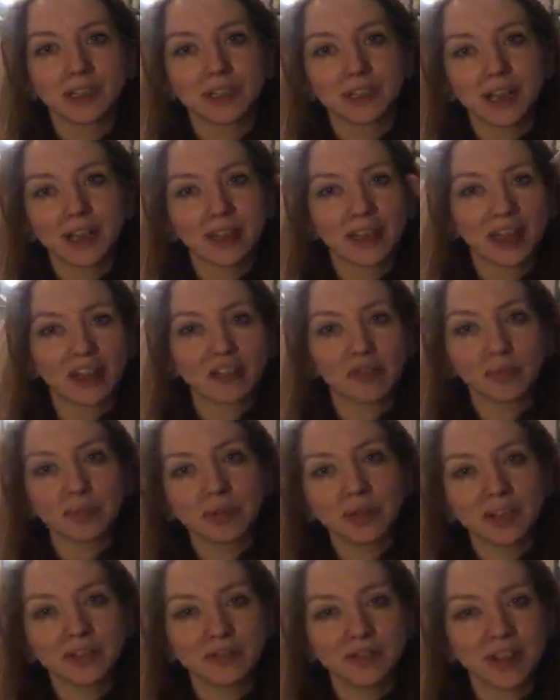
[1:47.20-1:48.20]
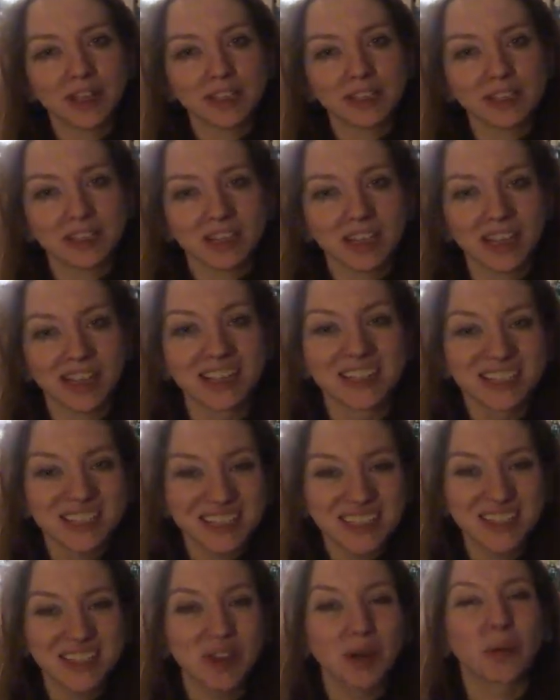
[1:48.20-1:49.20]
now that I've prefaced
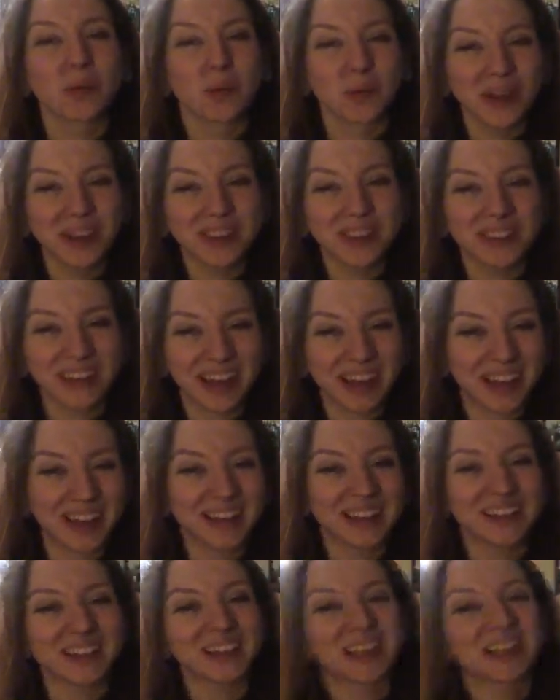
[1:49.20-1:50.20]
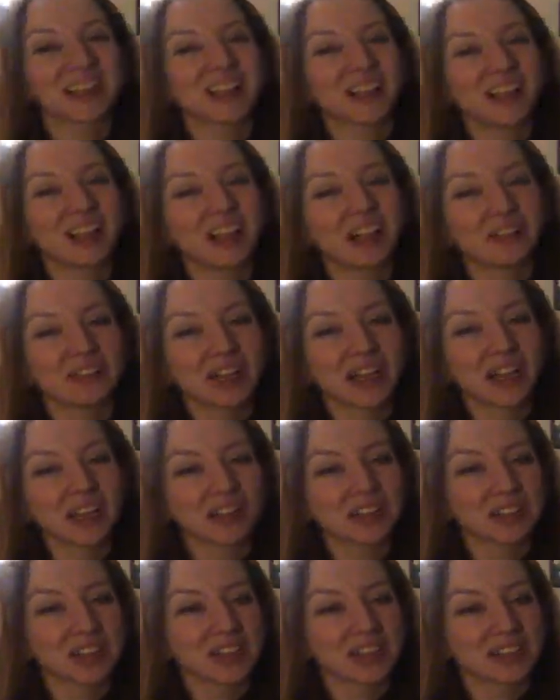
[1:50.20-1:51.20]
this with that, let me get
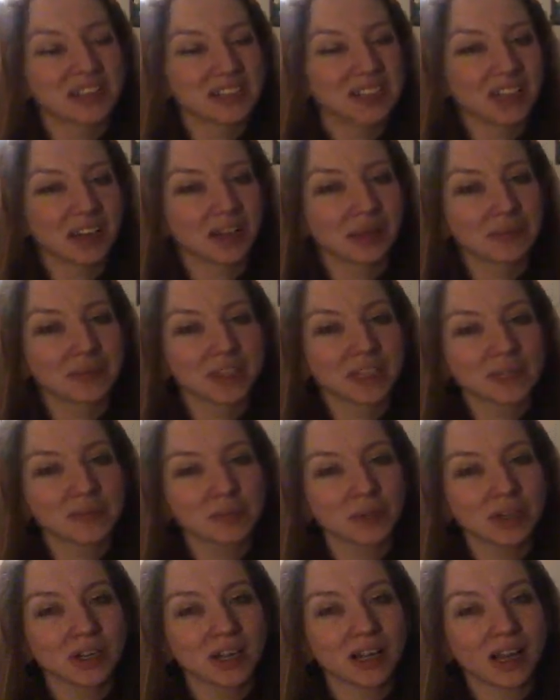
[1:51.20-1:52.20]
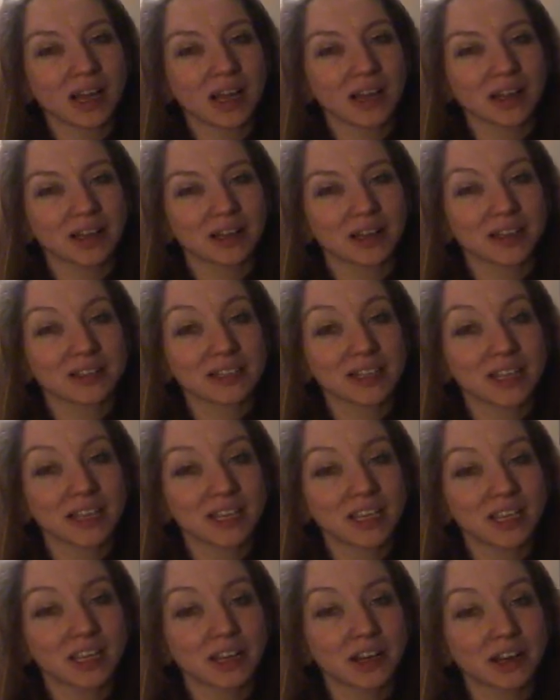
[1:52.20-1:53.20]
into this. This book is in
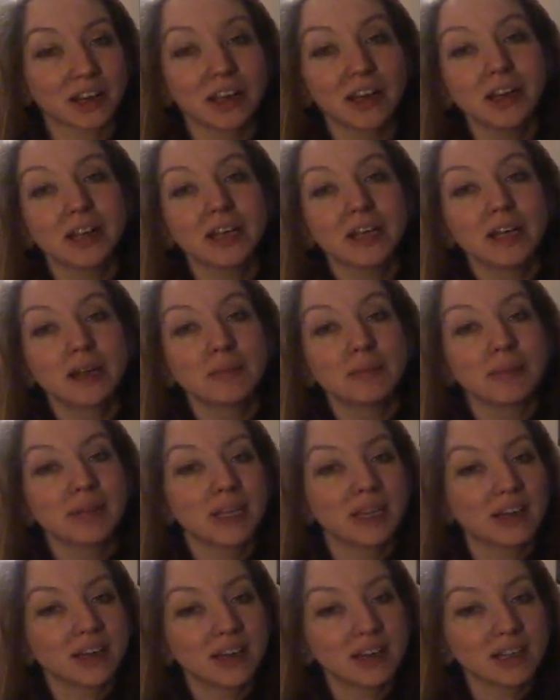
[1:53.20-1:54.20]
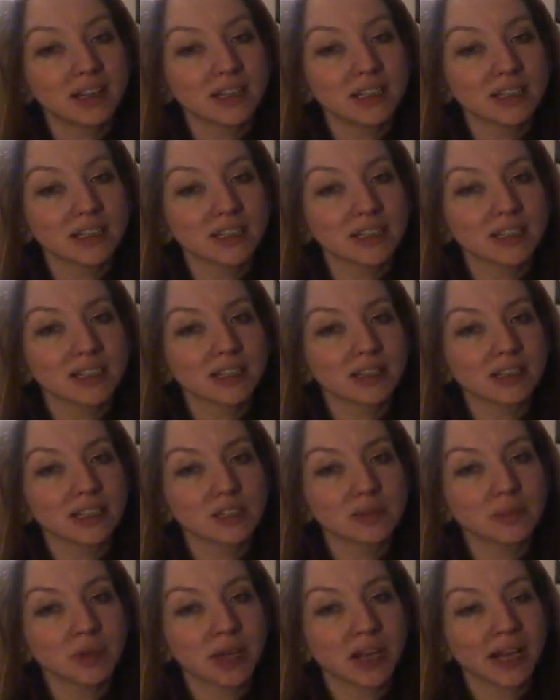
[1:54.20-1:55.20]
here because this
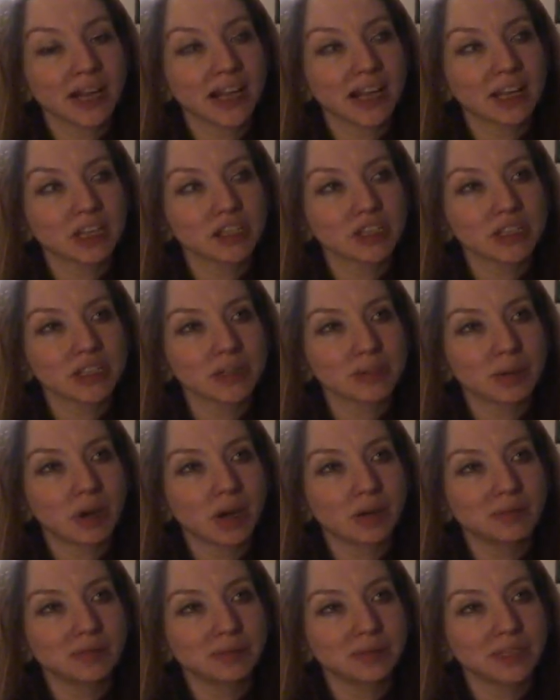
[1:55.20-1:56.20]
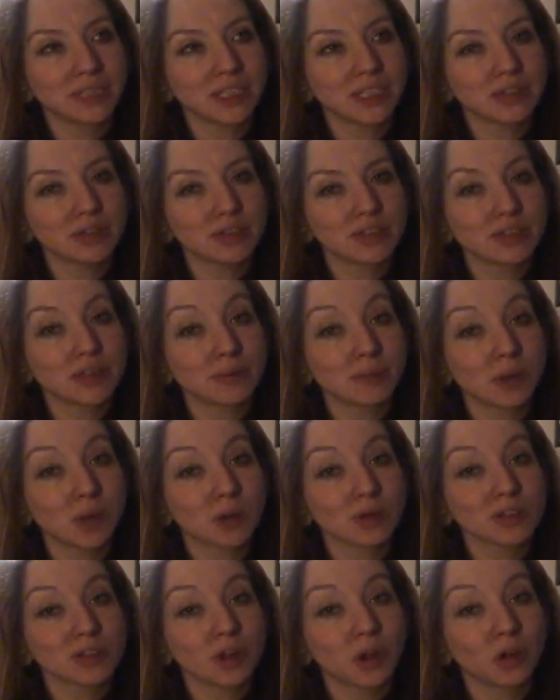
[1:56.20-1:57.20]
book I actually probably use the
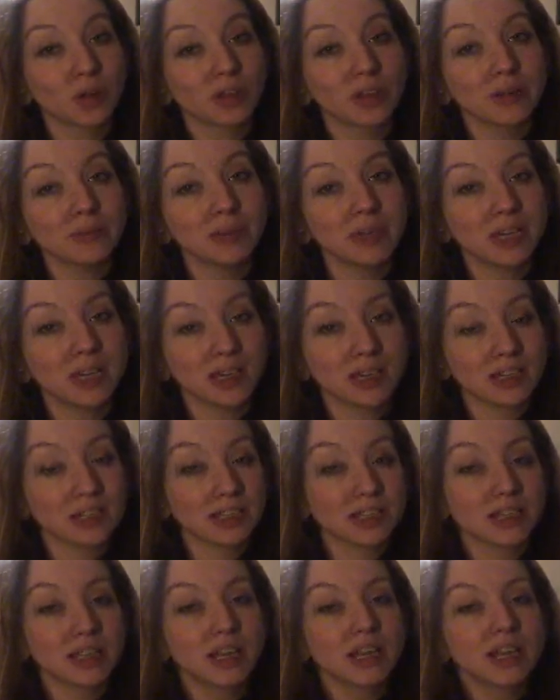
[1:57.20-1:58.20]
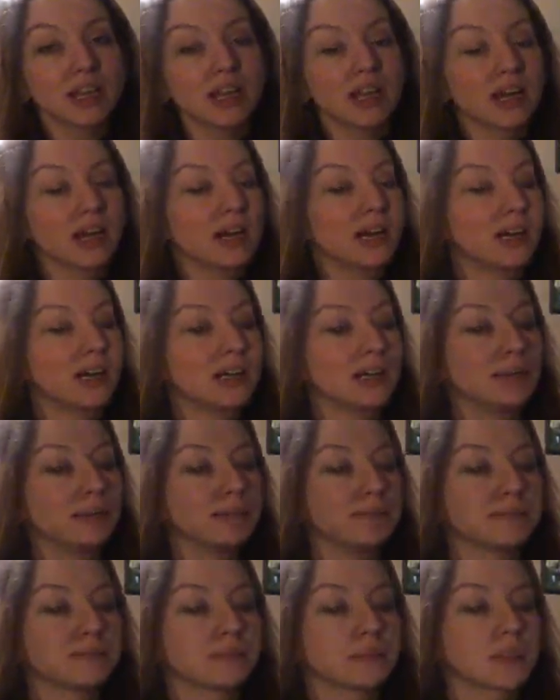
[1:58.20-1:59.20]
most only because
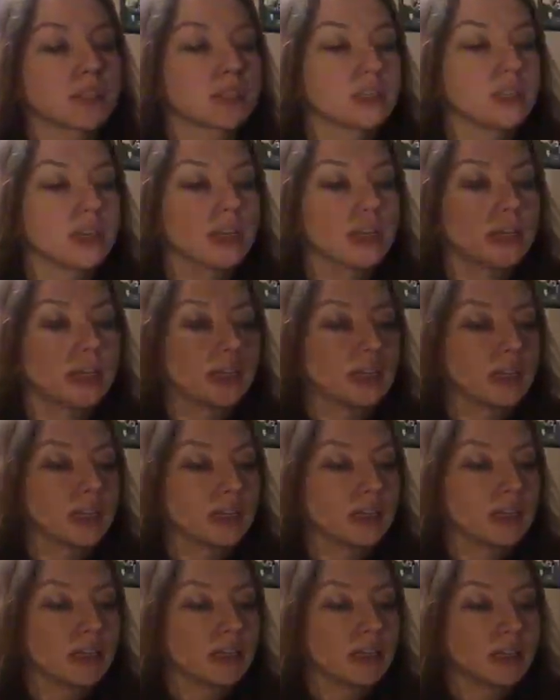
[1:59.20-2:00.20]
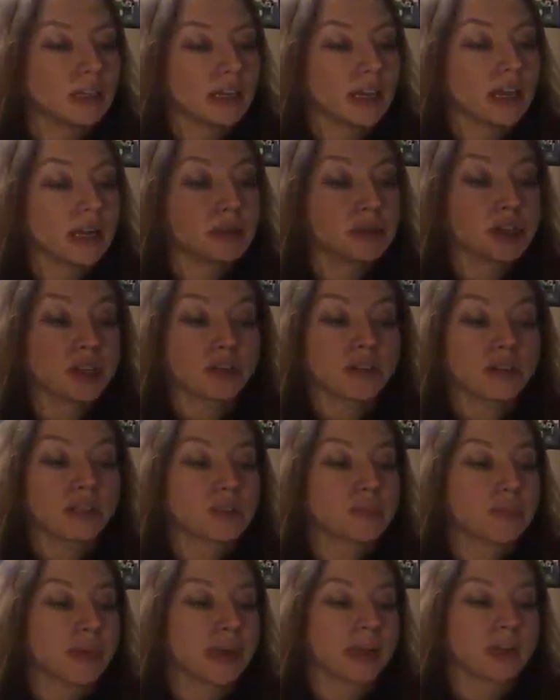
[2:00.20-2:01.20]
um, and I'm sure there's
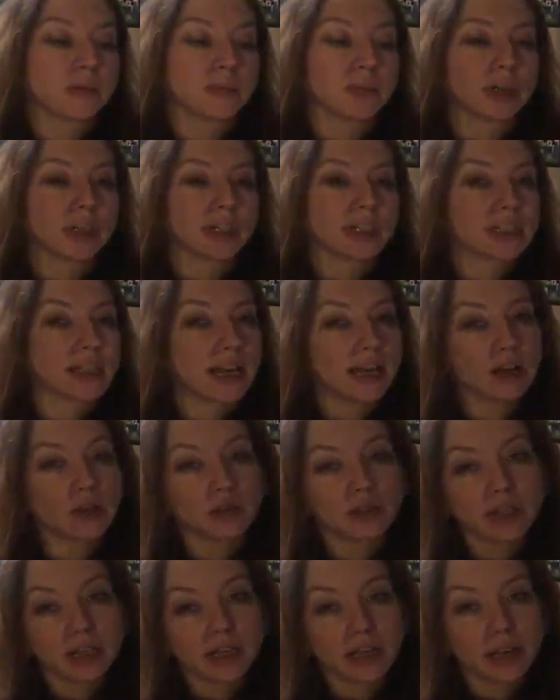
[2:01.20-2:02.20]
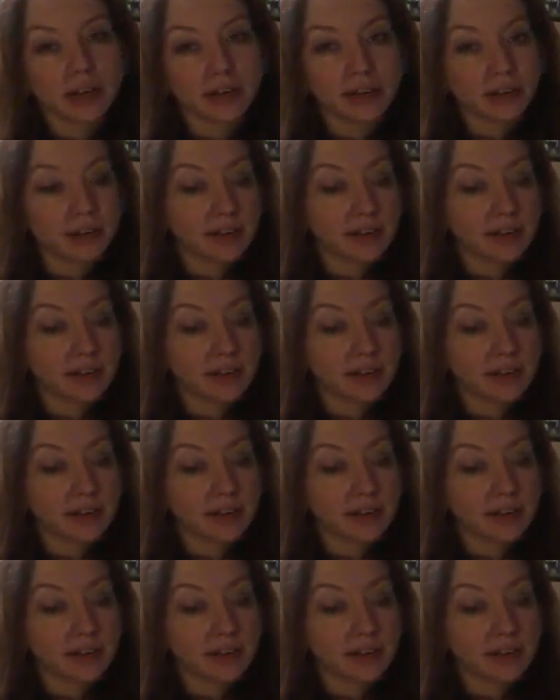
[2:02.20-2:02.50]
better books out there